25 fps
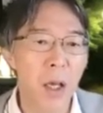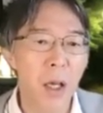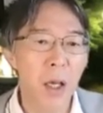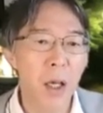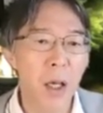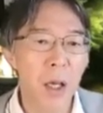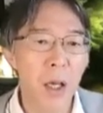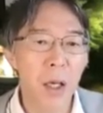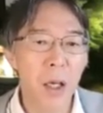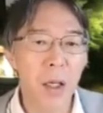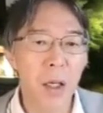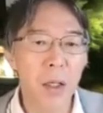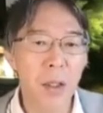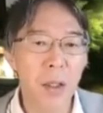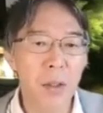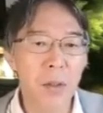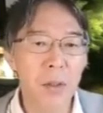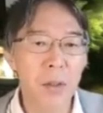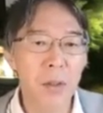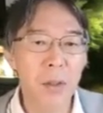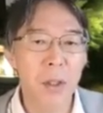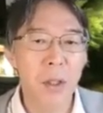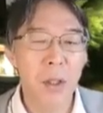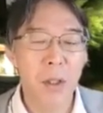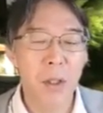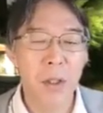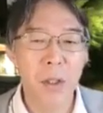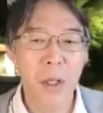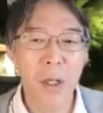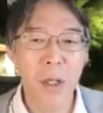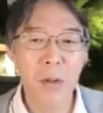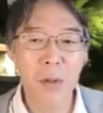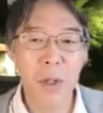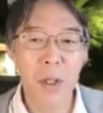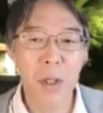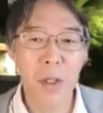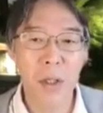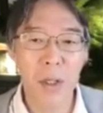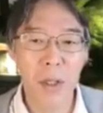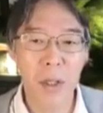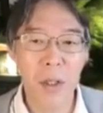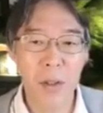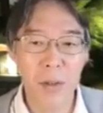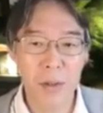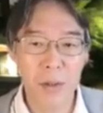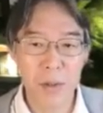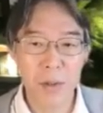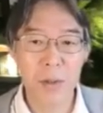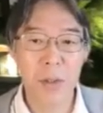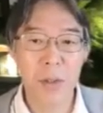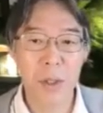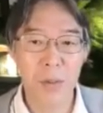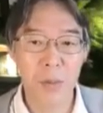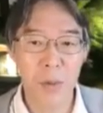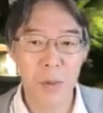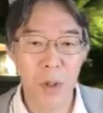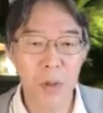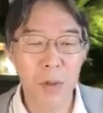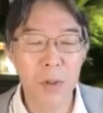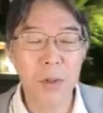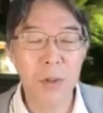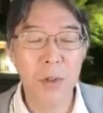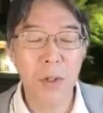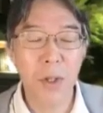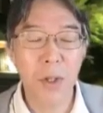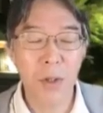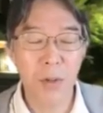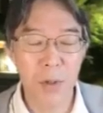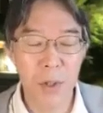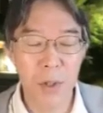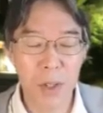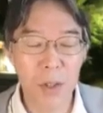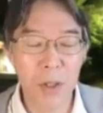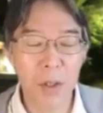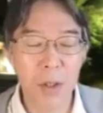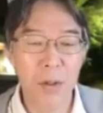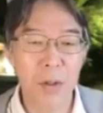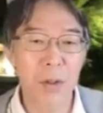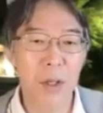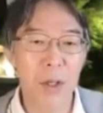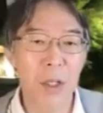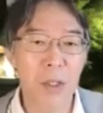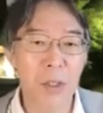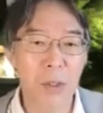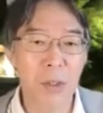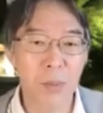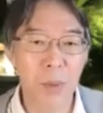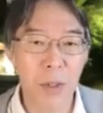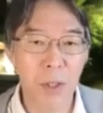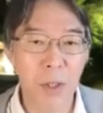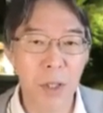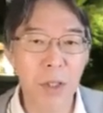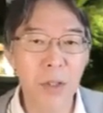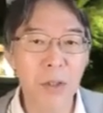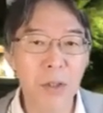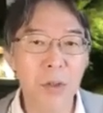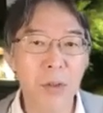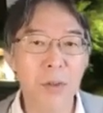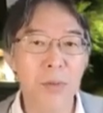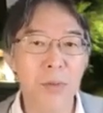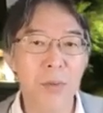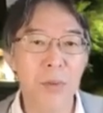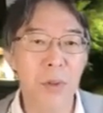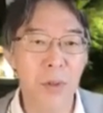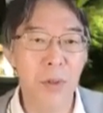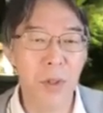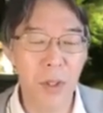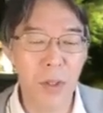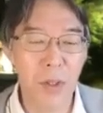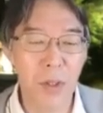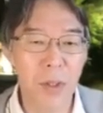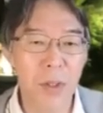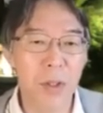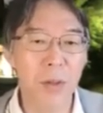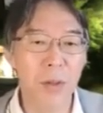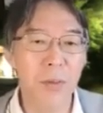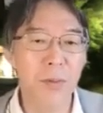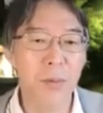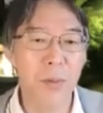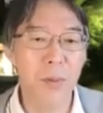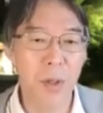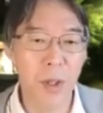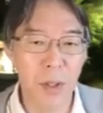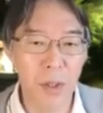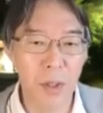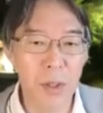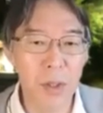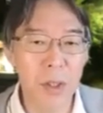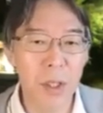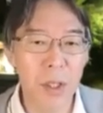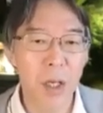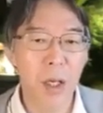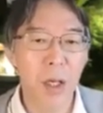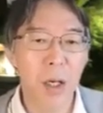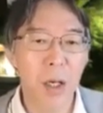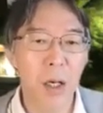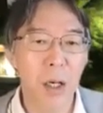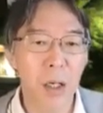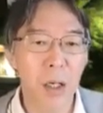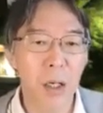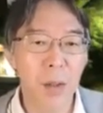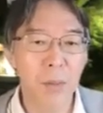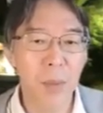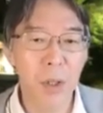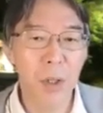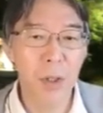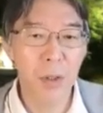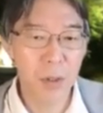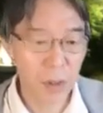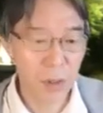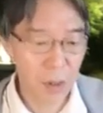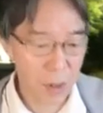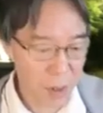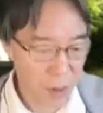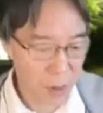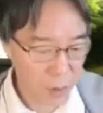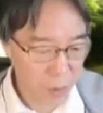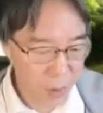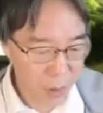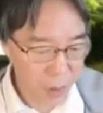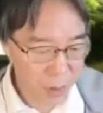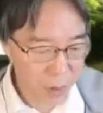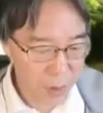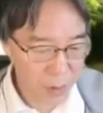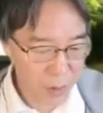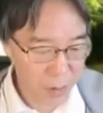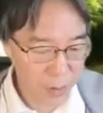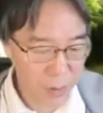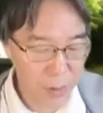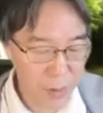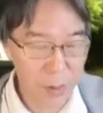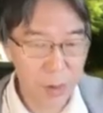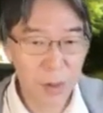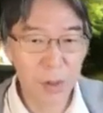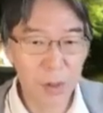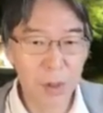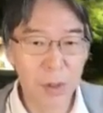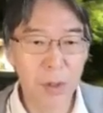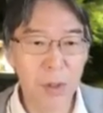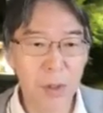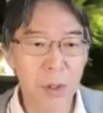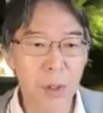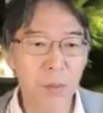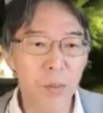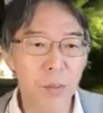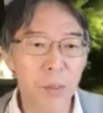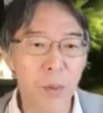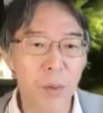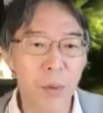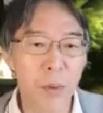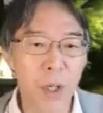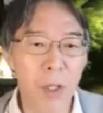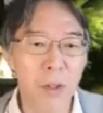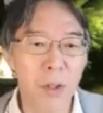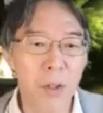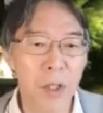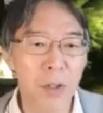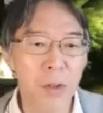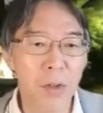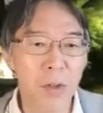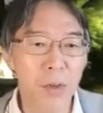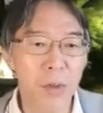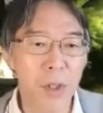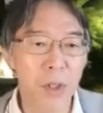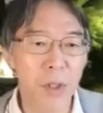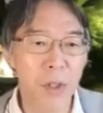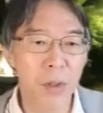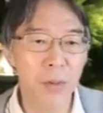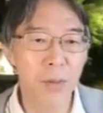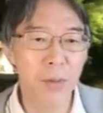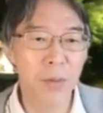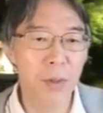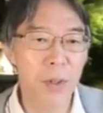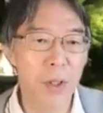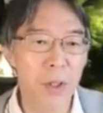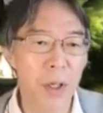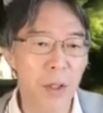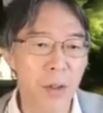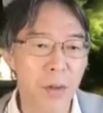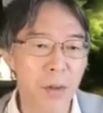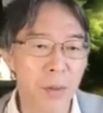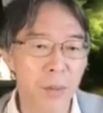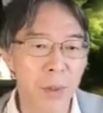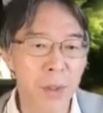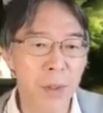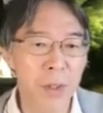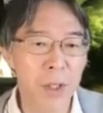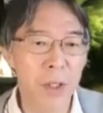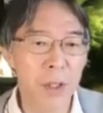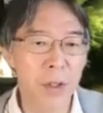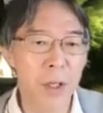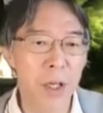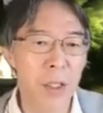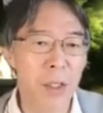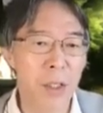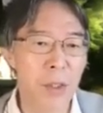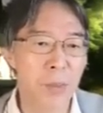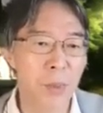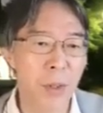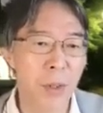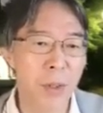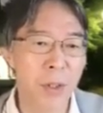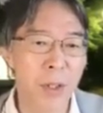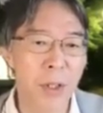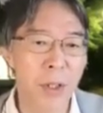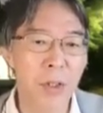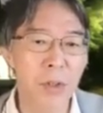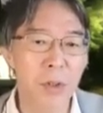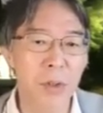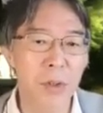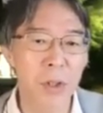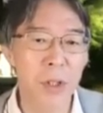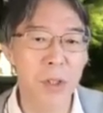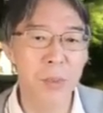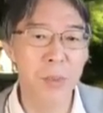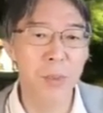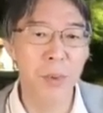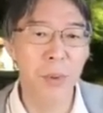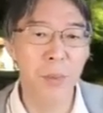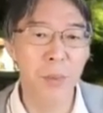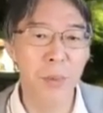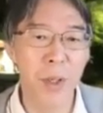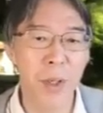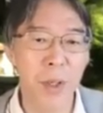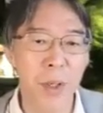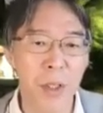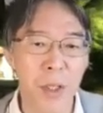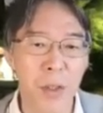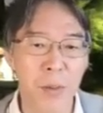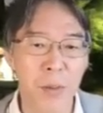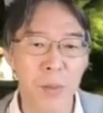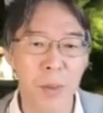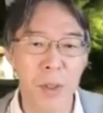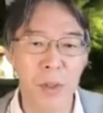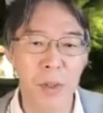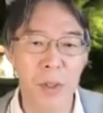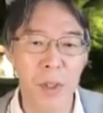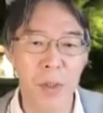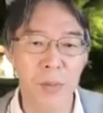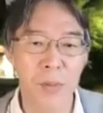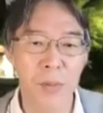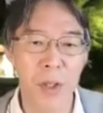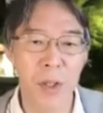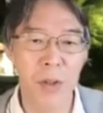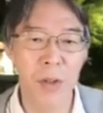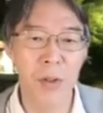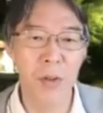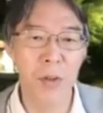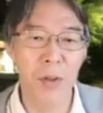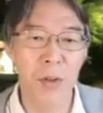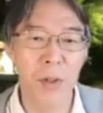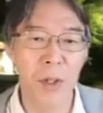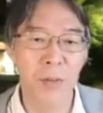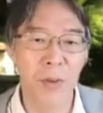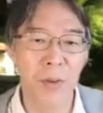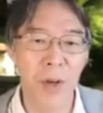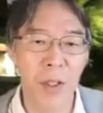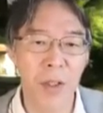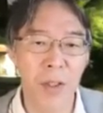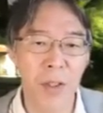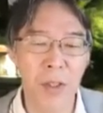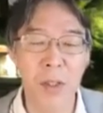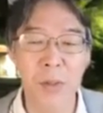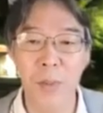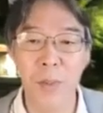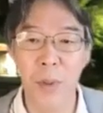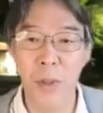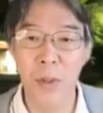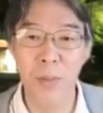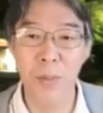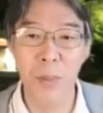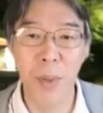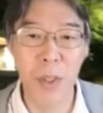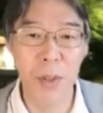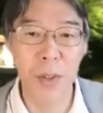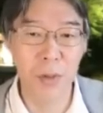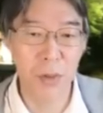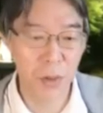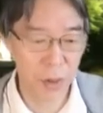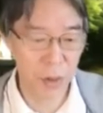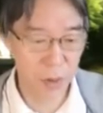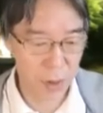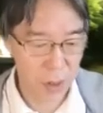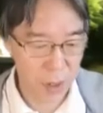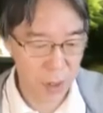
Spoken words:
And now there are several theoretical explanations for this difference, but one simple and intuitive diagrammatic explanation is provided by something called the valence bond picture.